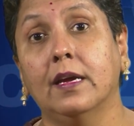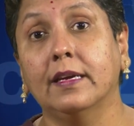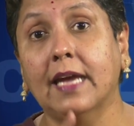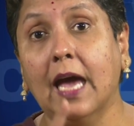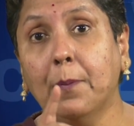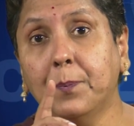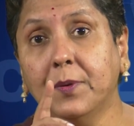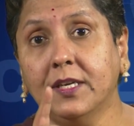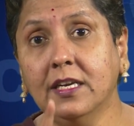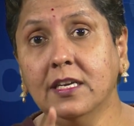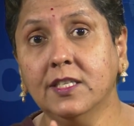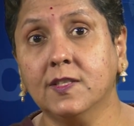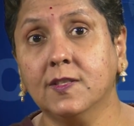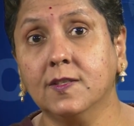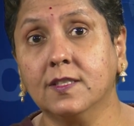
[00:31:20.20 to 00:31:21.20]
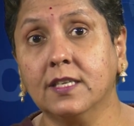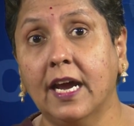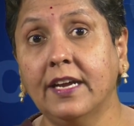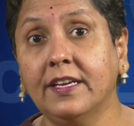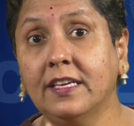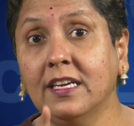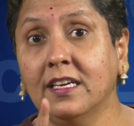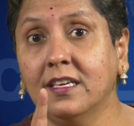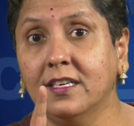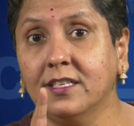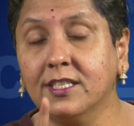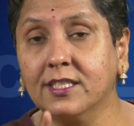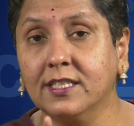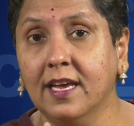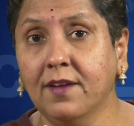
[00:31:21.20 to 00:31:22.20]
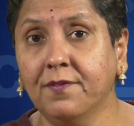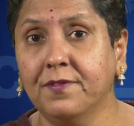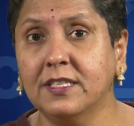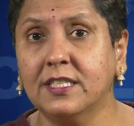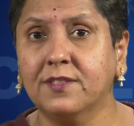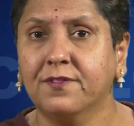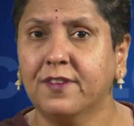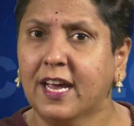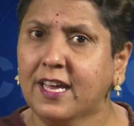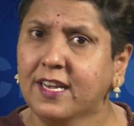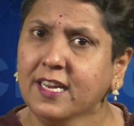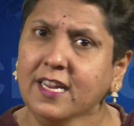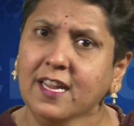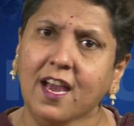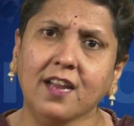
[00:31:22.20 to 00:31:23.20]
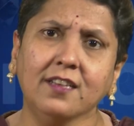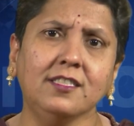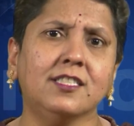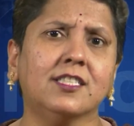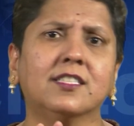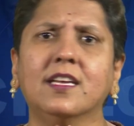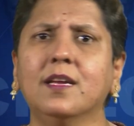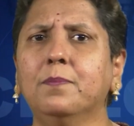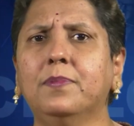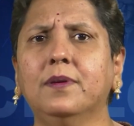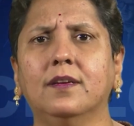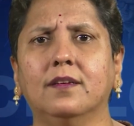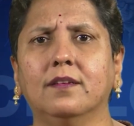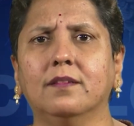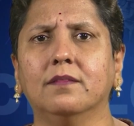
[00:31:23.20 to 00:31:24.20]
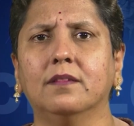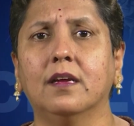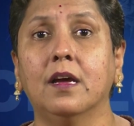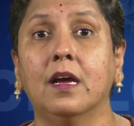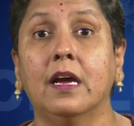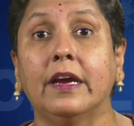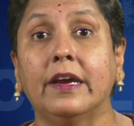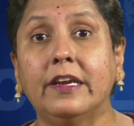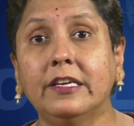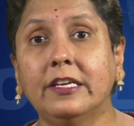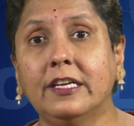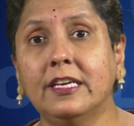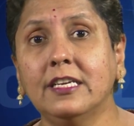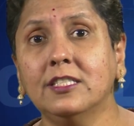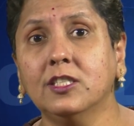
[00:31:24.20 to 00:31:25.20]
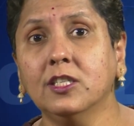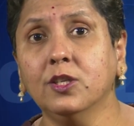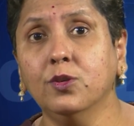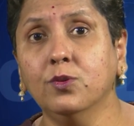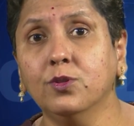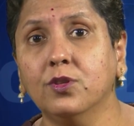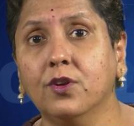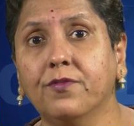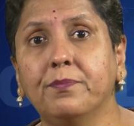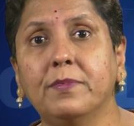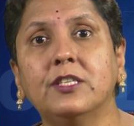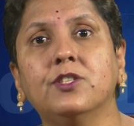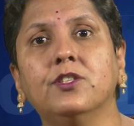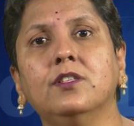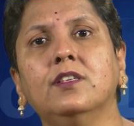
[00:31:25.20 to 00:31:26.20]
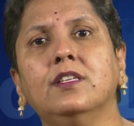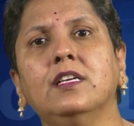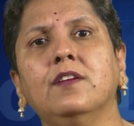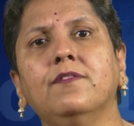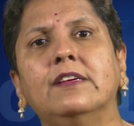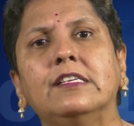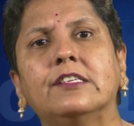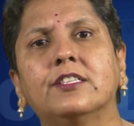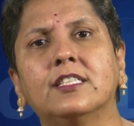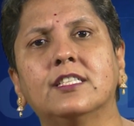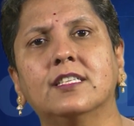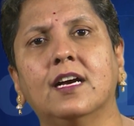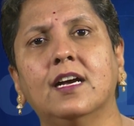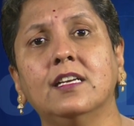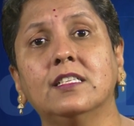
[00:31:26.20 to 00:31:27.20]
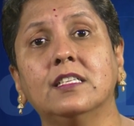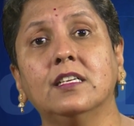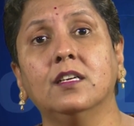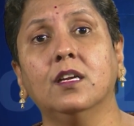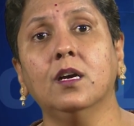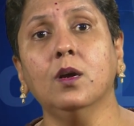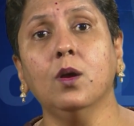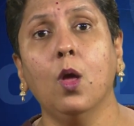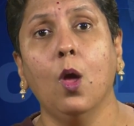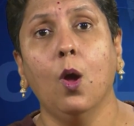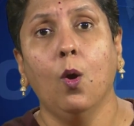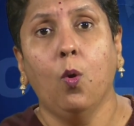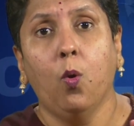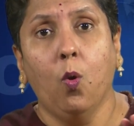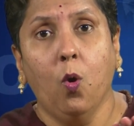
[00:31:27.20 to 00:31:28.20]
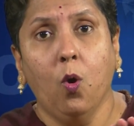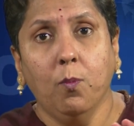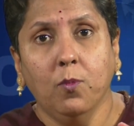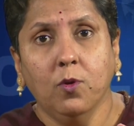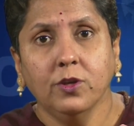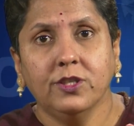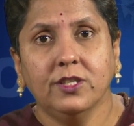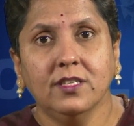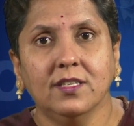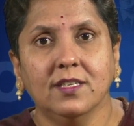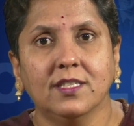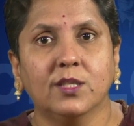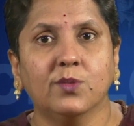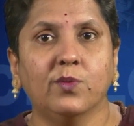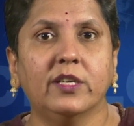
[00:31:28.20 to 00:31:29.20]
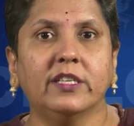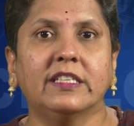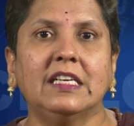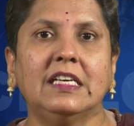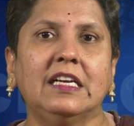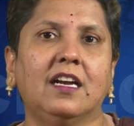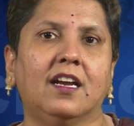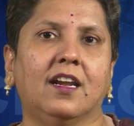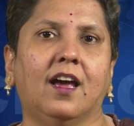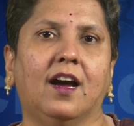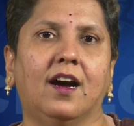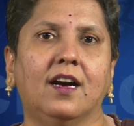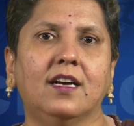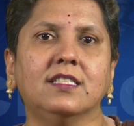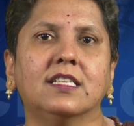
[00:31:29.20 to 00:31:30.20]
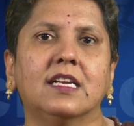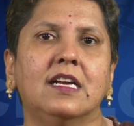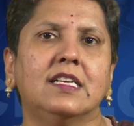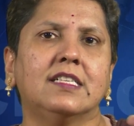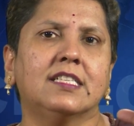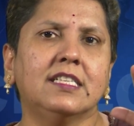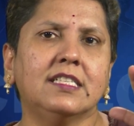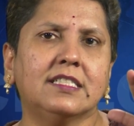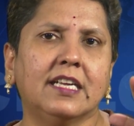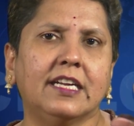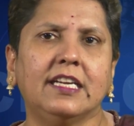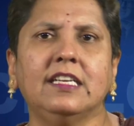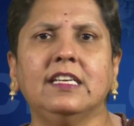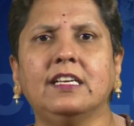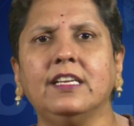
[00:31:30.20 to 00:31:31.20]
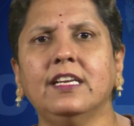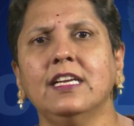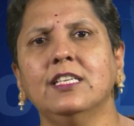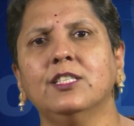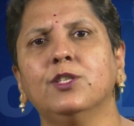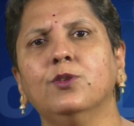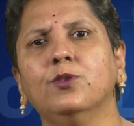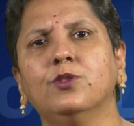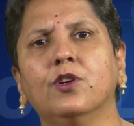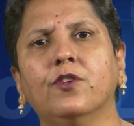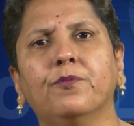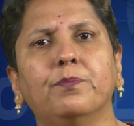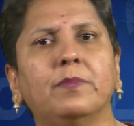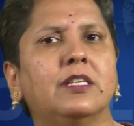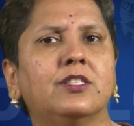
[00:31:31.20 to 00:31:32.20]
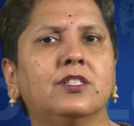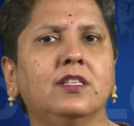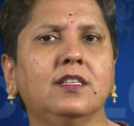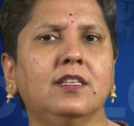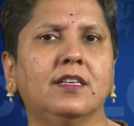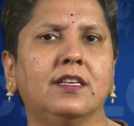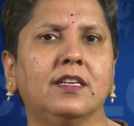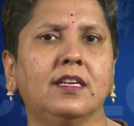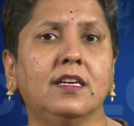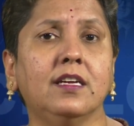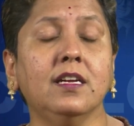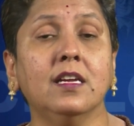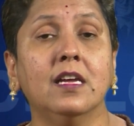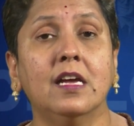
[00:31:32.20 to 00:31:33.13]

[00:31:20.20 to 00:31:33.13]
Capitalist society in itself is very unstable. Increasing use of machinery will result in a homogeneous working class, since the increased use of machinery